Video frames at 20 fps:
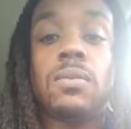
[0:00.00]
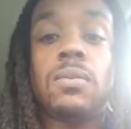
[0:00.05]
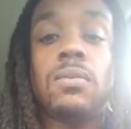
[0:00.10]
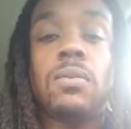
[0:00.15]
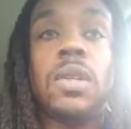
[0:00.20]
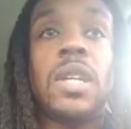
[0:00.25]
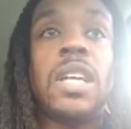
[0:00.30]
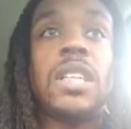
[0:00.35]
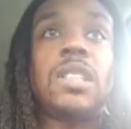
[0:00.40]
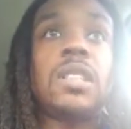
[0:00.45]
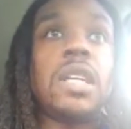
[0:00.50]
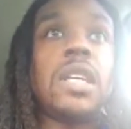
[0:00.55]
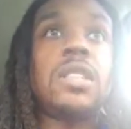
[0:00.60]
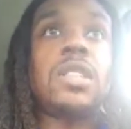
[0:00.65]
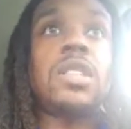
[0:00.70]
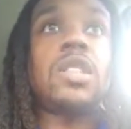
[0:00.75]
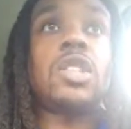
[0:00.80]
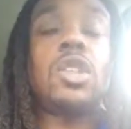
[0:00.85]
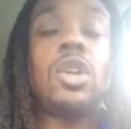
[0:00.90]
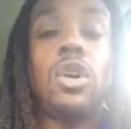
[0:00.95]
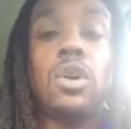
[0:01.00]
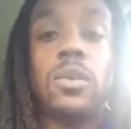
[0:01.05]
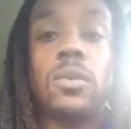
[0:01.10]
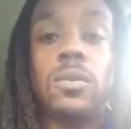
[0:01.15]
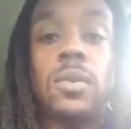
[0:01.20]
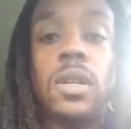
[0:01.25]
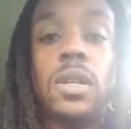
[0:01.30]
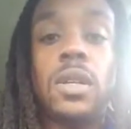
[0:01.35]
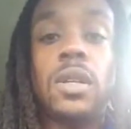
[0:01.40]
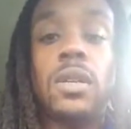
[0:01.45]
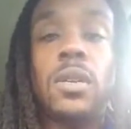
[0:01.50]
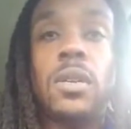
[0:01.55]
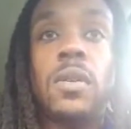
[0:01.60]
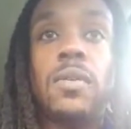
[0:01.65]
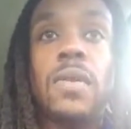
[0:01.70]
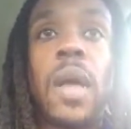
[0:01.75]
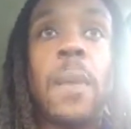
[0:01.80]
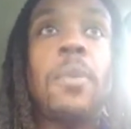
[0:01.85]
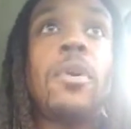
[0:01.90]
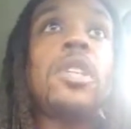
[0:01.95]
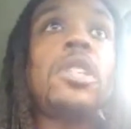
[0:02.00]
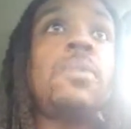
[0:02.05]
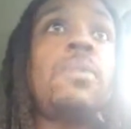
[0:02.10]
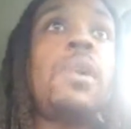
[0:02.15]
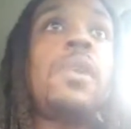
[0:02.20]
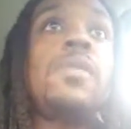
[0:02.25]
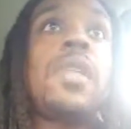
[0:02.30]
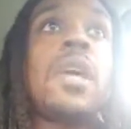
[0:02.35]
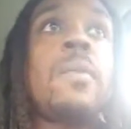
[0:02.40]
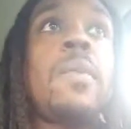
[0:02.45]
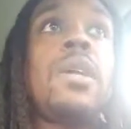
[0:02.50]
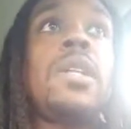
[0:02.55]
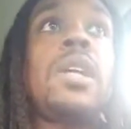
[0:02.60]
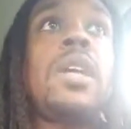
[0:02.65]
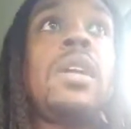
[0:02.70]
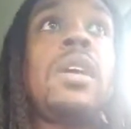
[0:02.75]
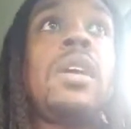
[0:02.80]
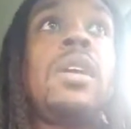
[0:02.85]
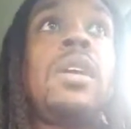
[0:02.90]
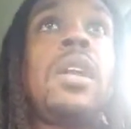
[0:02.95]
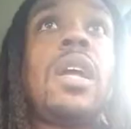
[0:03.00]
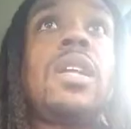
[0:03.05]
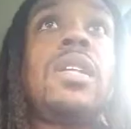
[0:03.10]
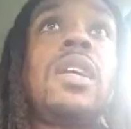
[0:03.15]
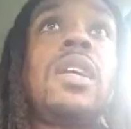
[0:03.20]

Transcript: But that's a start. That person may think about that later like